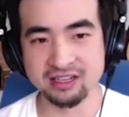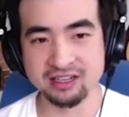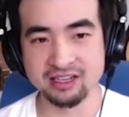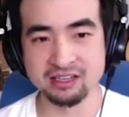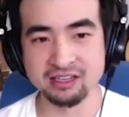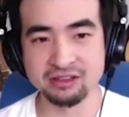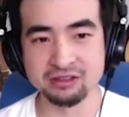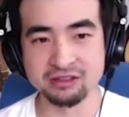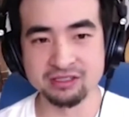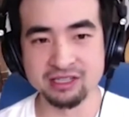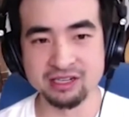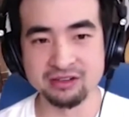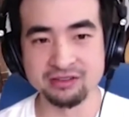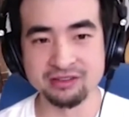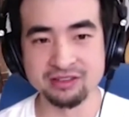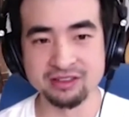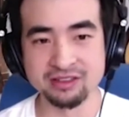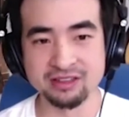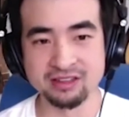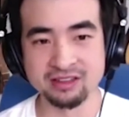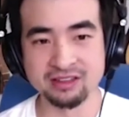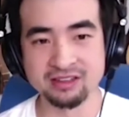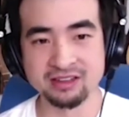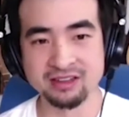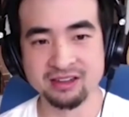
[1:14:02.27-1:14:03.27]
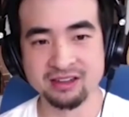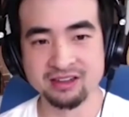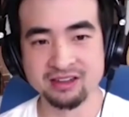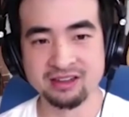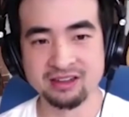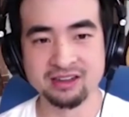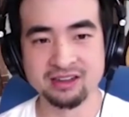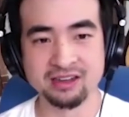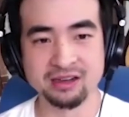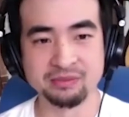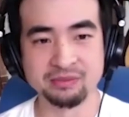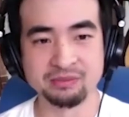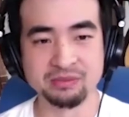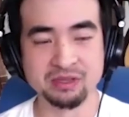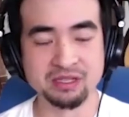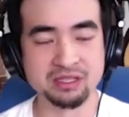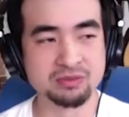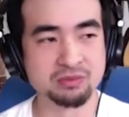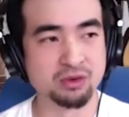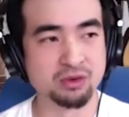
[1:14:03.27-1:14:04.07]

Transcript: kills everything. It's